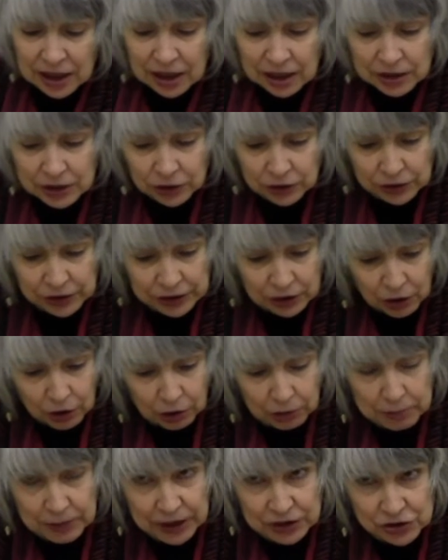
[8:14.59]
nearly
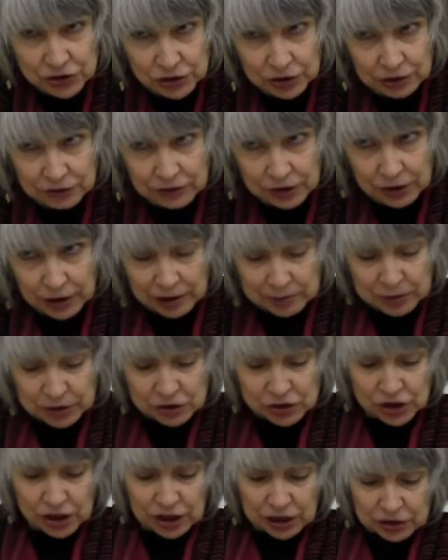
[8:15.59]
all mention of climate
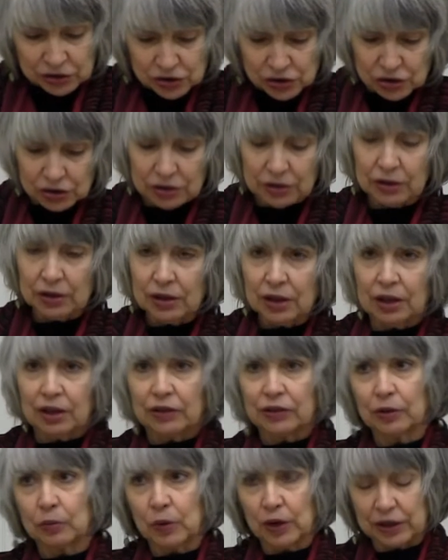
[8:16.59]
change.
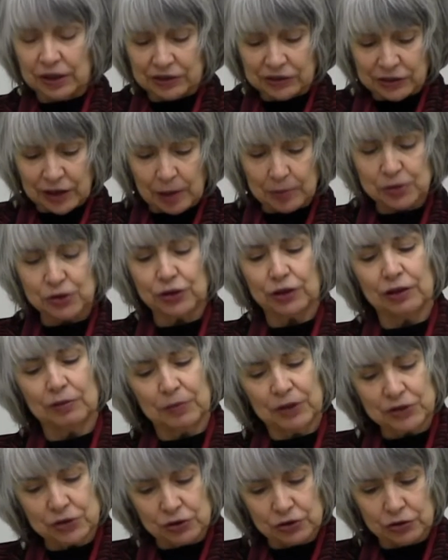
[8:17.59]
The one exception,
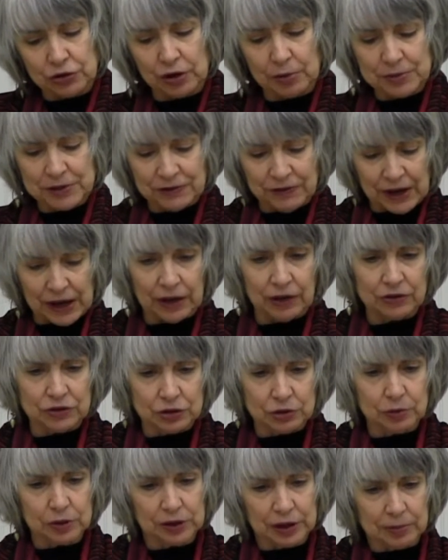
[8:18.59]
Mr. Trump's vow
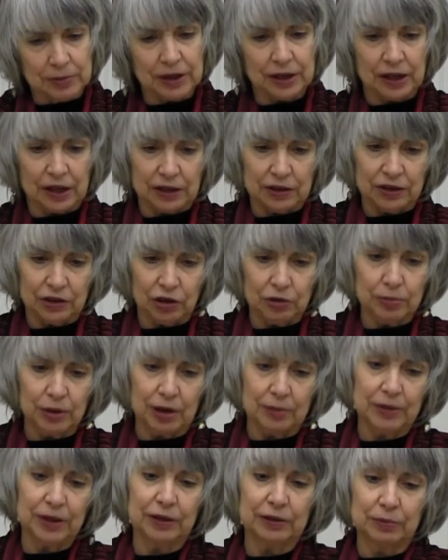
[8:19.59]
to eliminate the
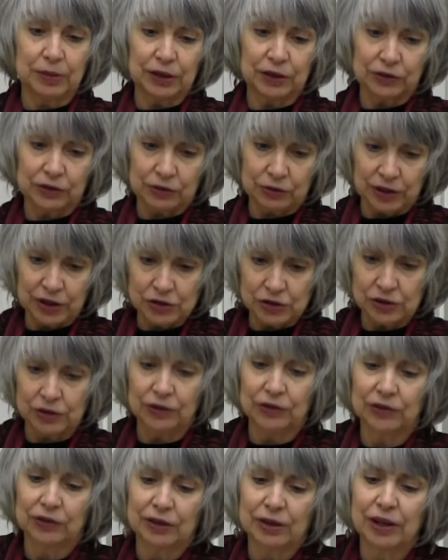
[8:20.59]
Obama
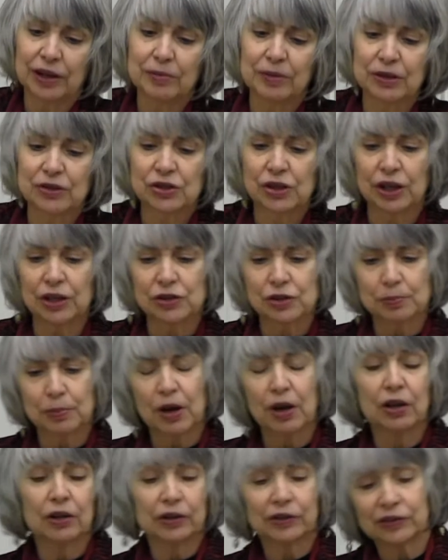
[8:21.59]
administration's climate change
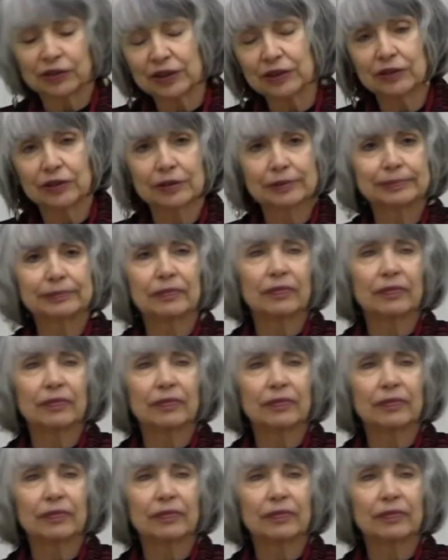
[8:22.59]
policies.